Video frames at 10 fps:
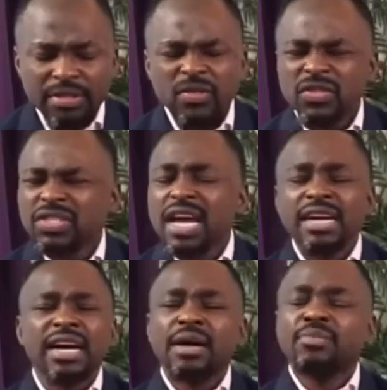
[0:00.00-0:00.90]

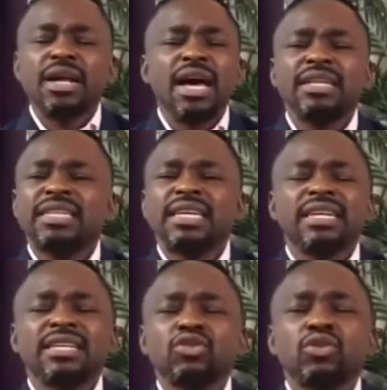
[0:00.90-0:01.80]
Zaka
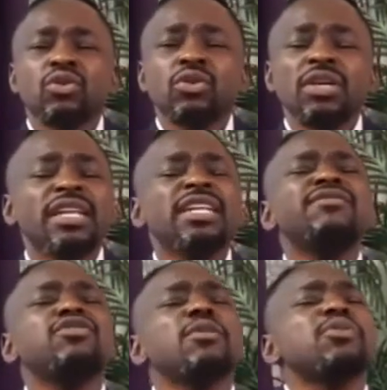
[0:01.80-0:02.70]
kleso.
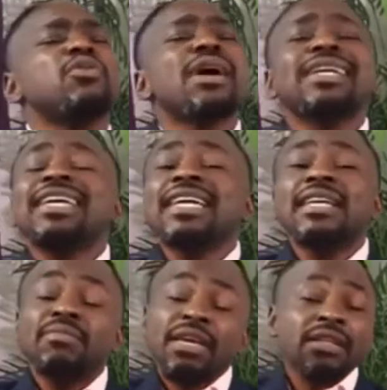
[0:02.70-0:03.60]
Lift up your right hand
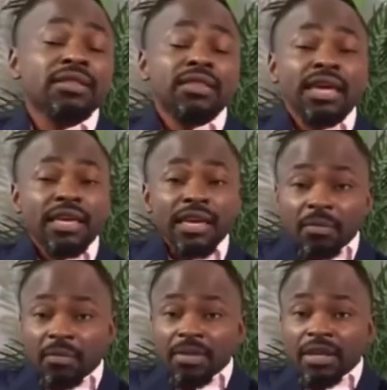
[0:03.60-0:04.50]
and begin to thank
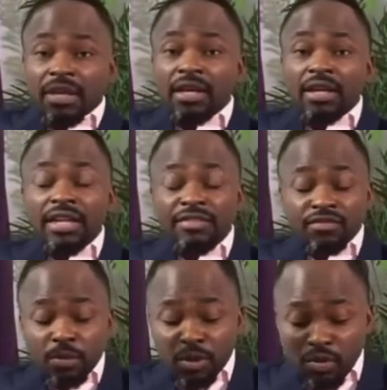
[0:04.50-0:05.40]
him
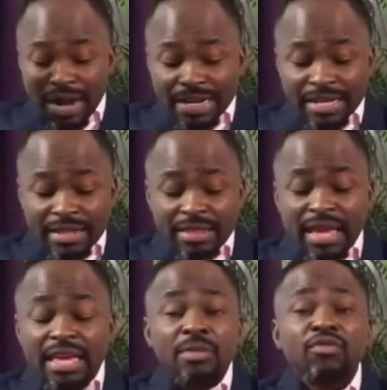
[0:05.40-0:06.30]
lift up your right hand and
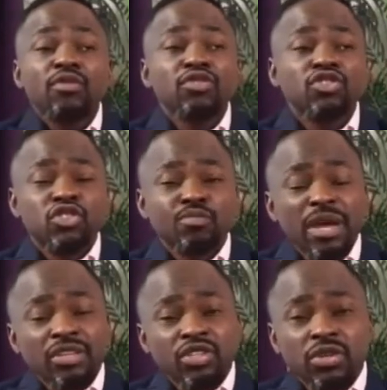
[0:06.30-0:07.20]
thank Him for
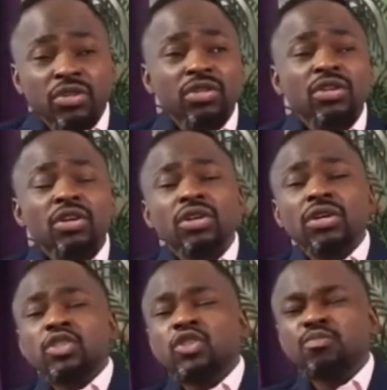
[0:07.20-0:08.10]
special,
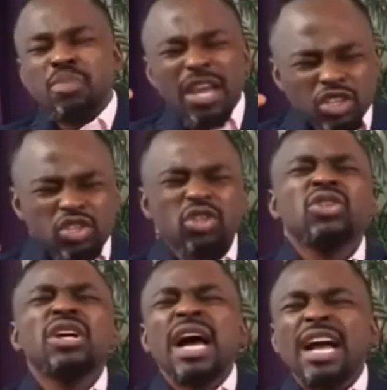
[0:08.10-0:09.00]

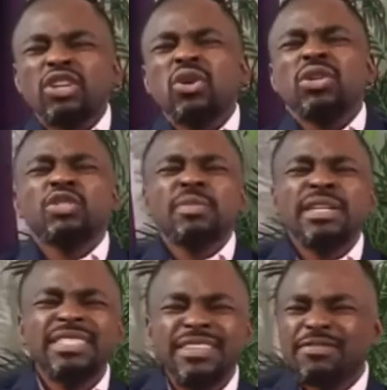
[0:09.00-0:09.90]
special
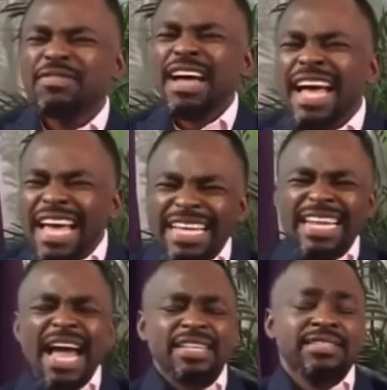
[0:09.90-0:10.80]
acknowledgement, divine
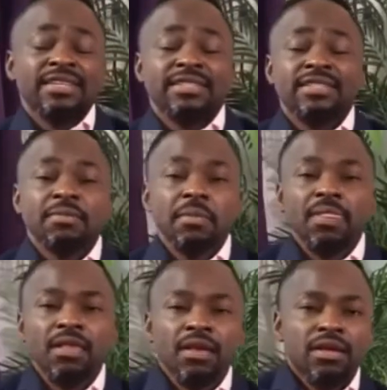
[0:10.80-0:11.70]
access.
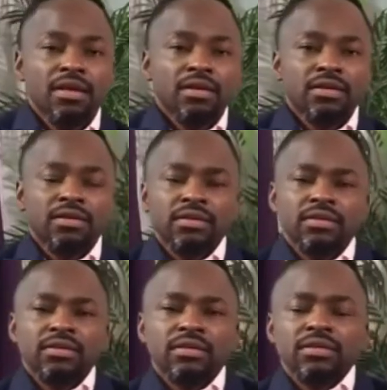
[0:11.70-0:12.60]
Thank you, Lord
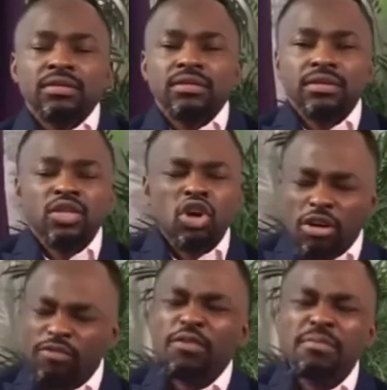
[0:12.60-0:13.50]
Jesus. Thank you, Lord Jesus.
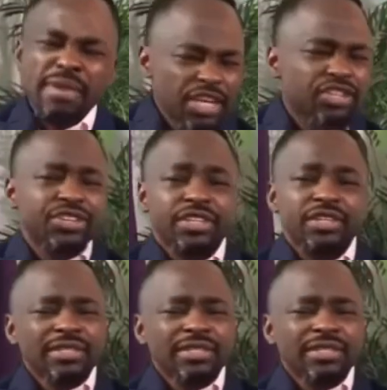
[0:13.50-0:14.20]
Confirmation.